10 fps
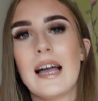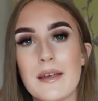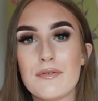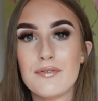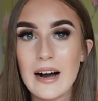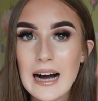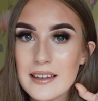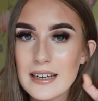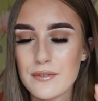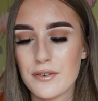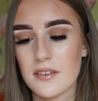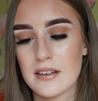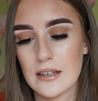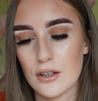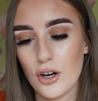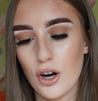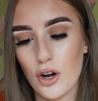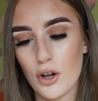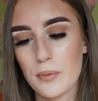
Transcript: And then finally for this little haul,